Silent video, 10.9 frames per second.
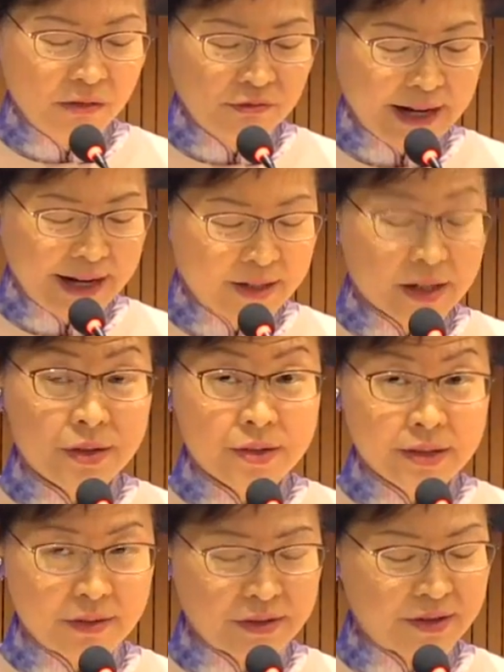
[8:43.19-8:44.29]
Kong ranked
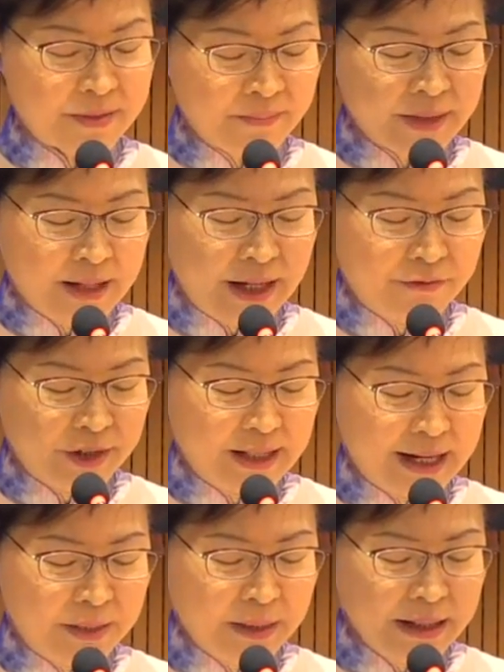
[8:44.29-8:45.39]
6th in
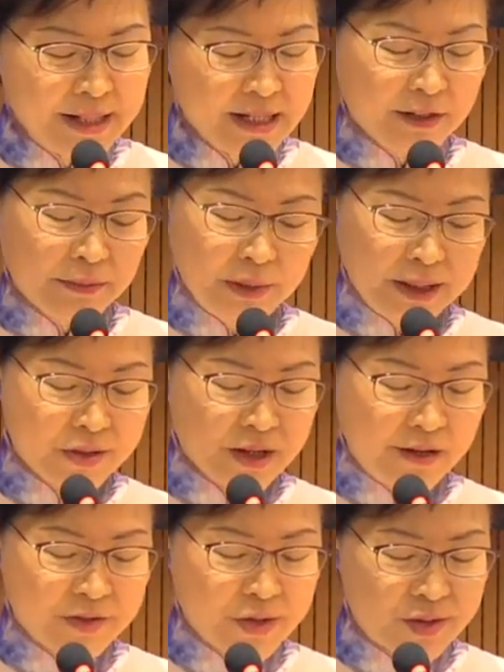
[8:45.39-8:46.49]
reliability of police
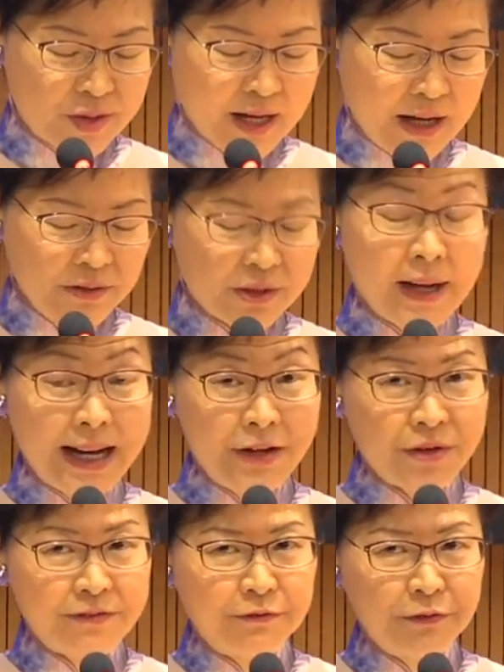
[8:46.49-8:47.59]
services out of
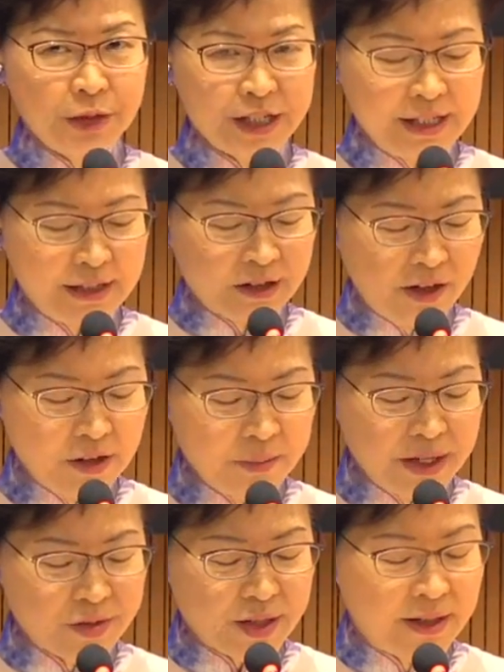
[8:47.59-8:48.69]
140
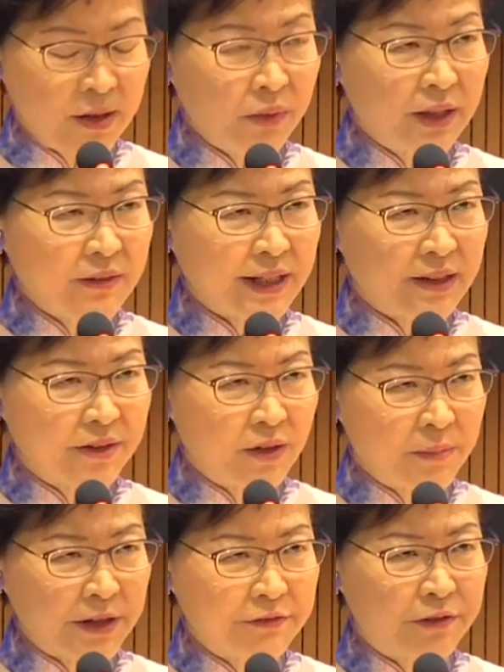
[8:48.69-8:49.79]
economies in the World
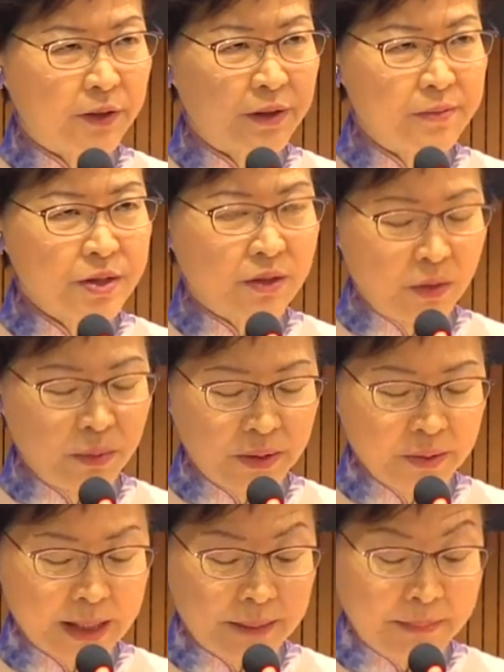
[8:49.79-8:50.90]
Economic Forum's
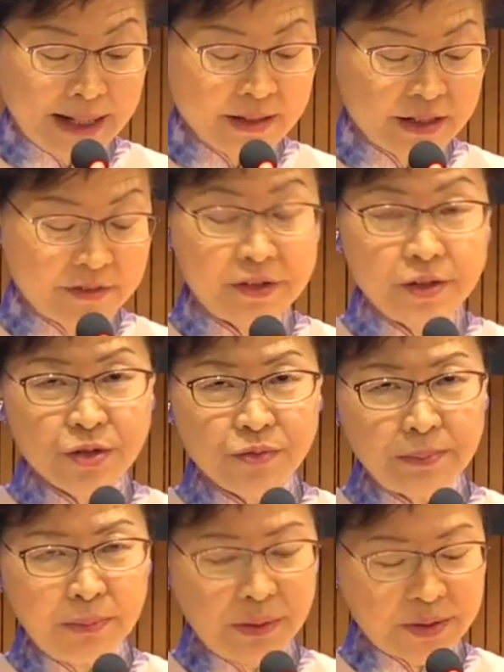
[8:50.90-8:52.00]
Global Competitiveness
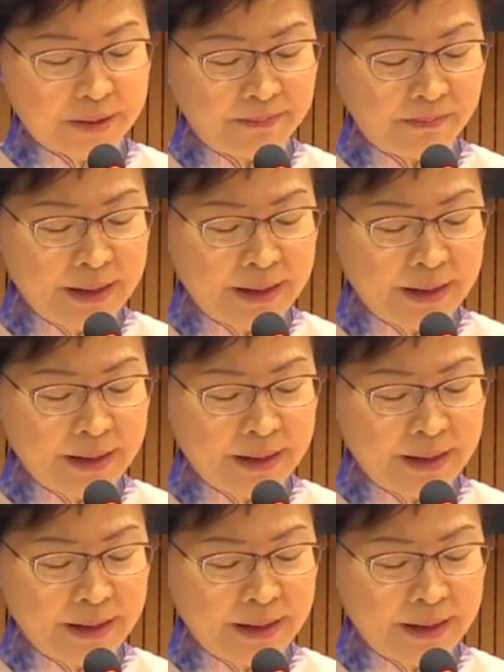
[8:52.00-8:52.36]
Report.